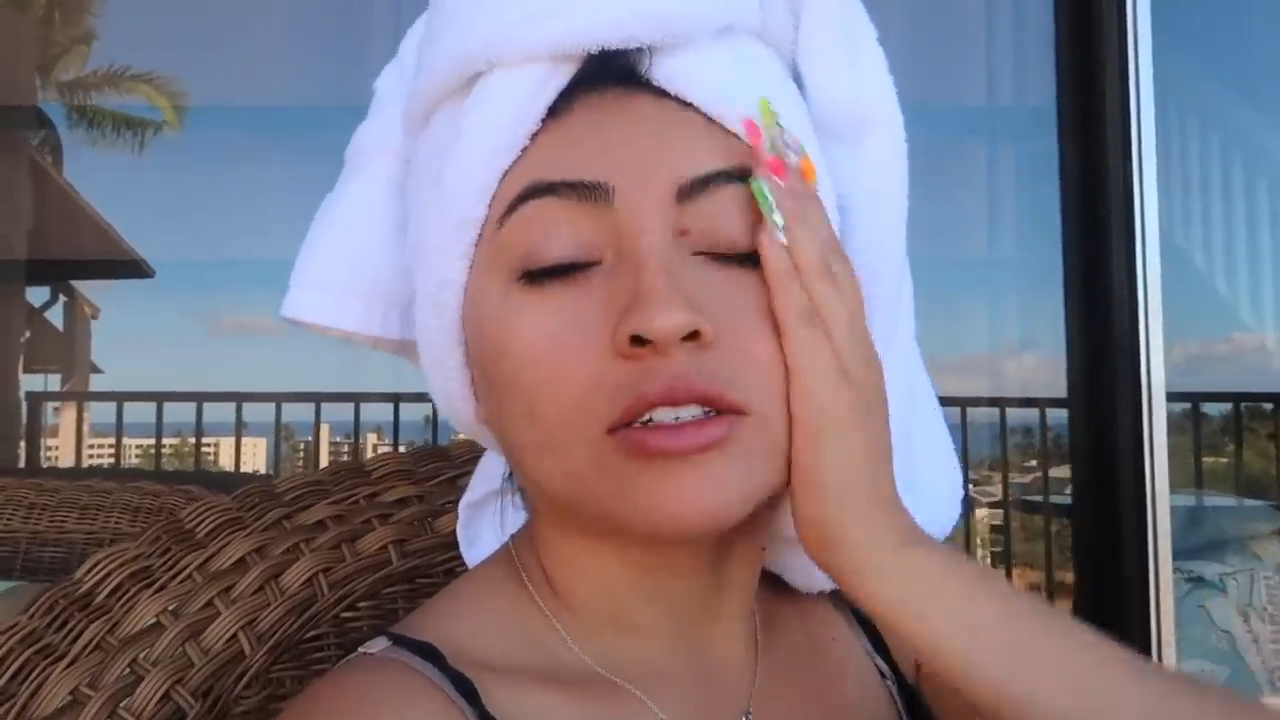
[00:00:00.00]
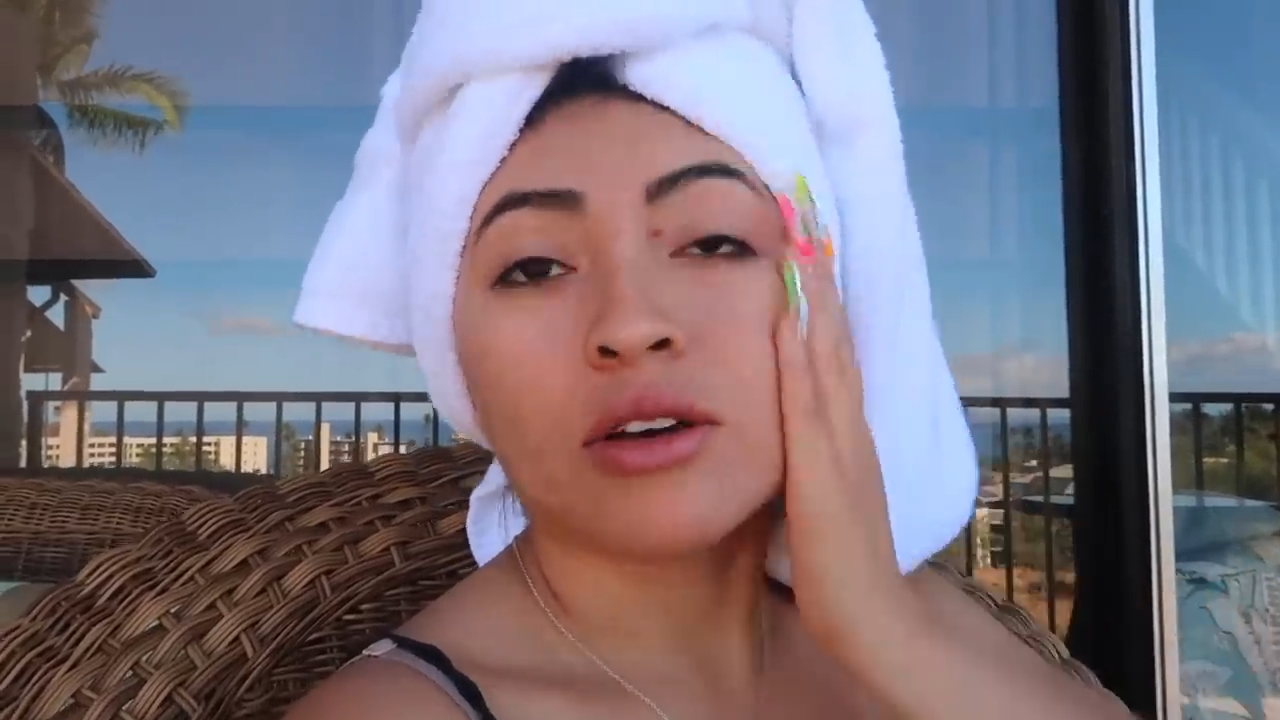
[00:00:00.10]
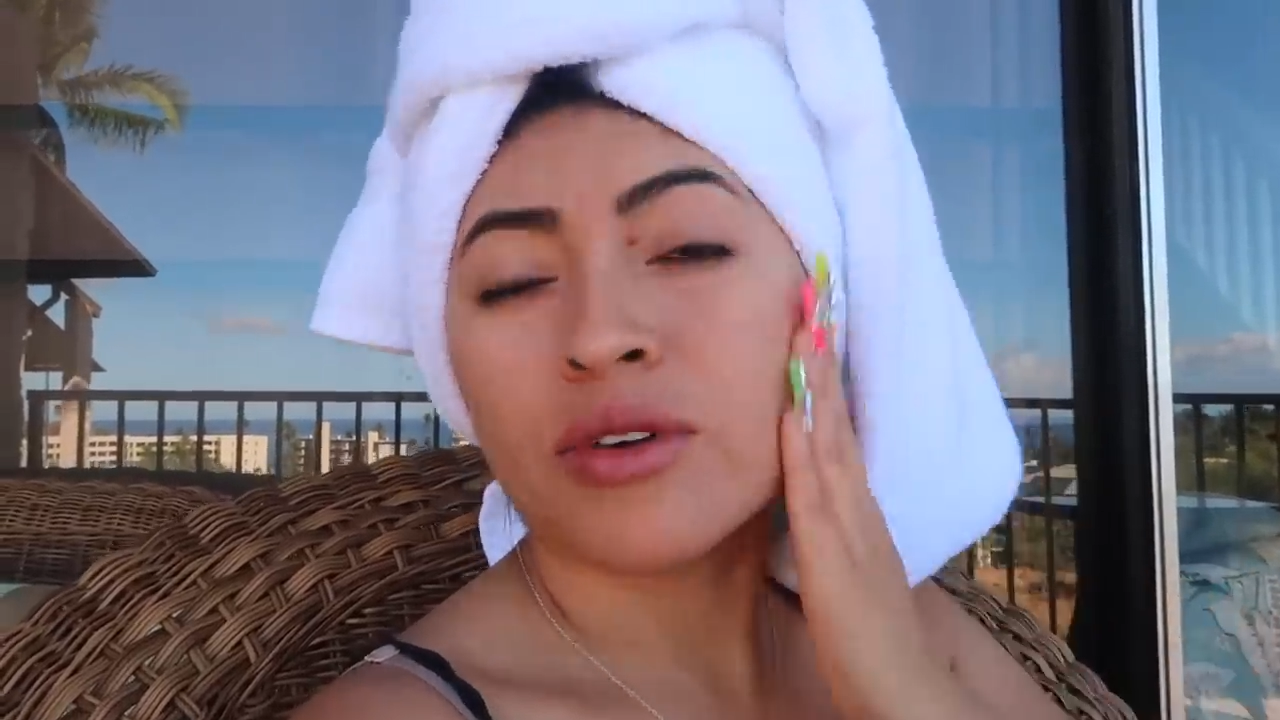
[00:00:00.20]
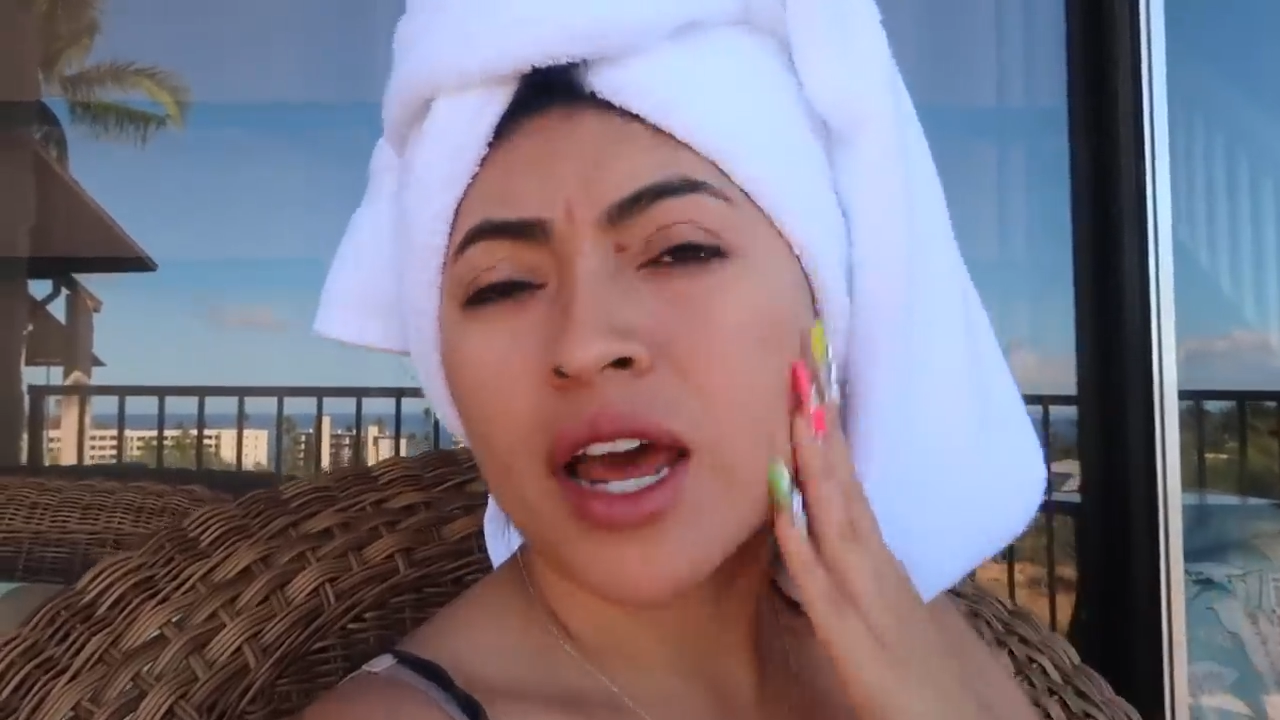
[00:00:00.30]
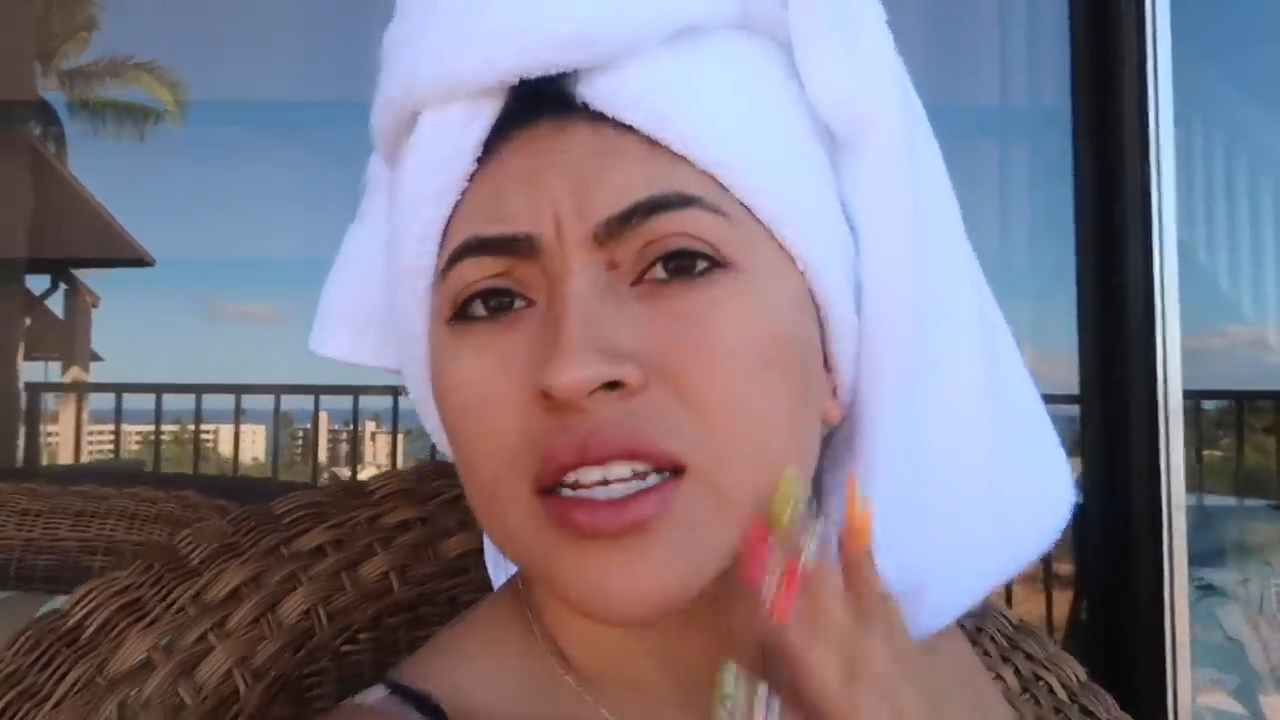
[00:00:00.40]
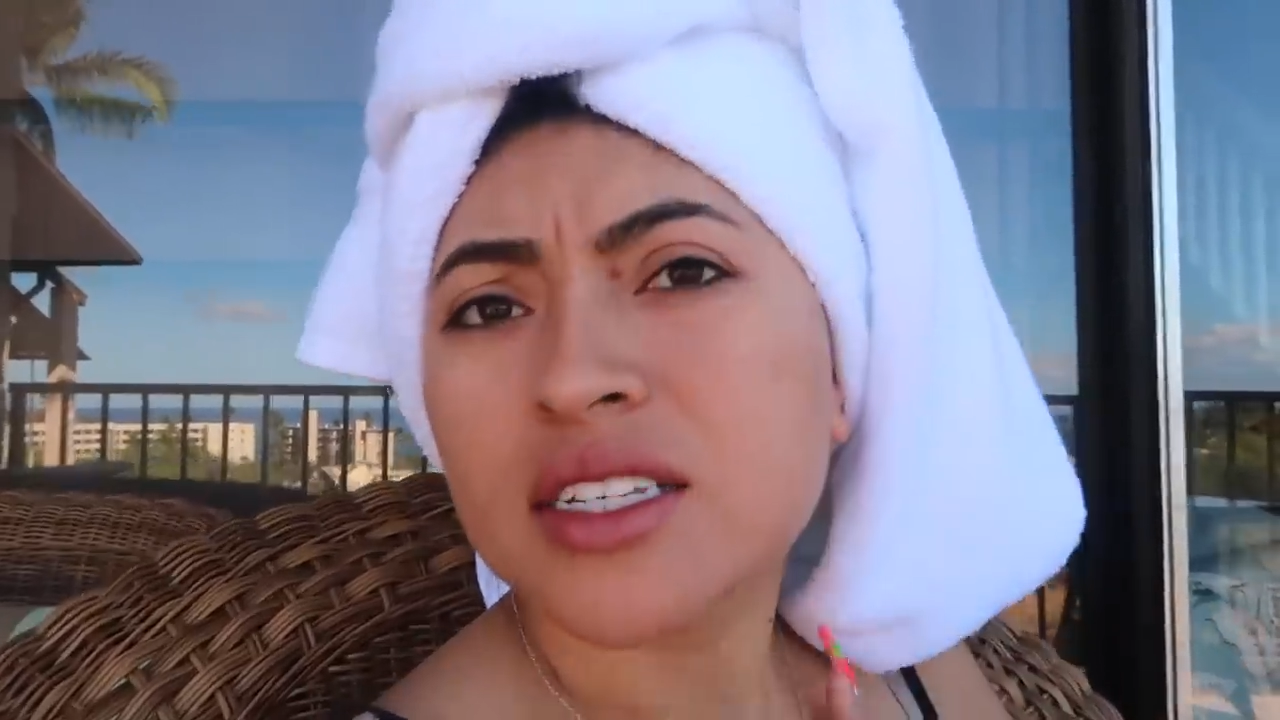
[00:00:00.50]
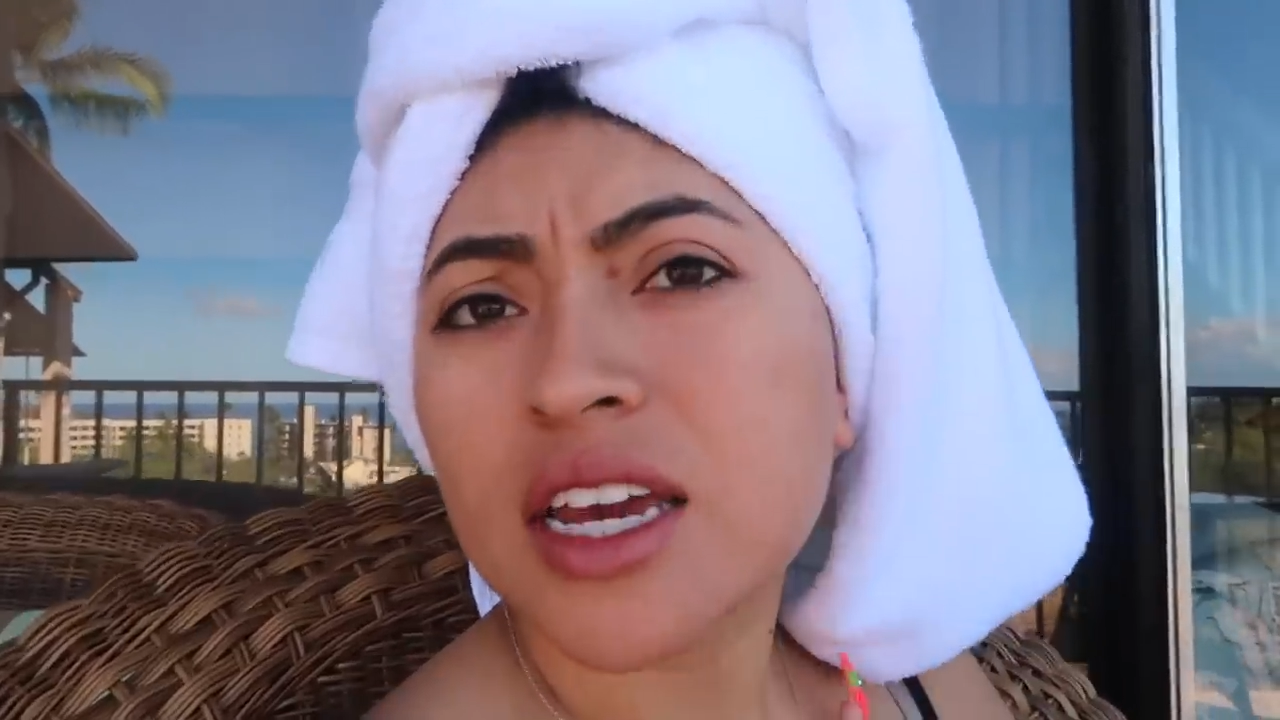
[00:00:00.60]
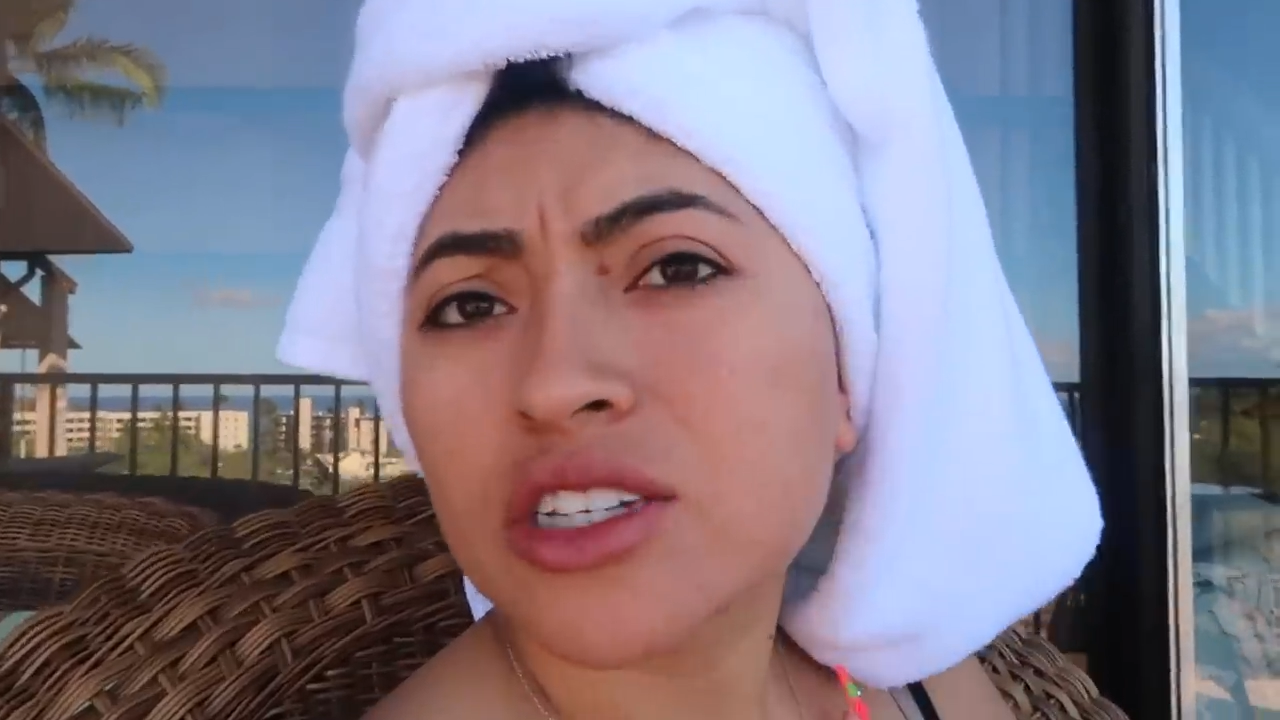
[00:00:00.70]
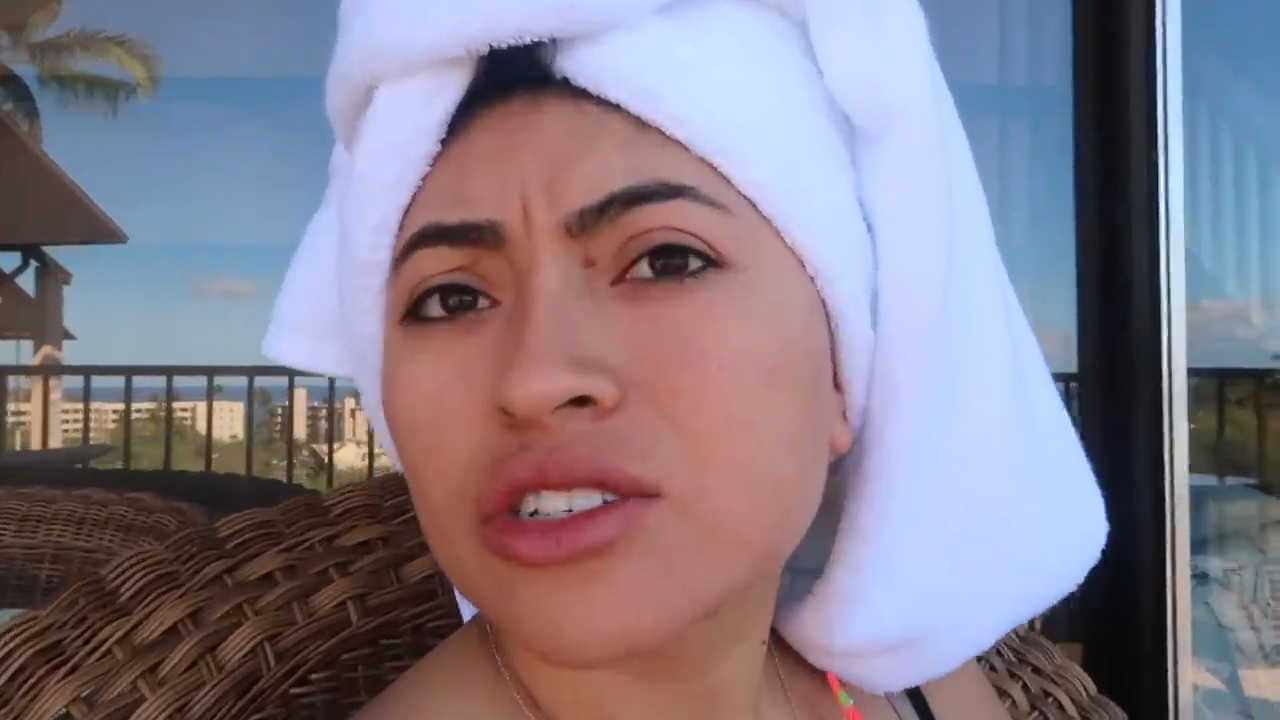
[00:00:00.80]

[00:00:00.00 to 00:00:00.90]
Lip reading: so nasty,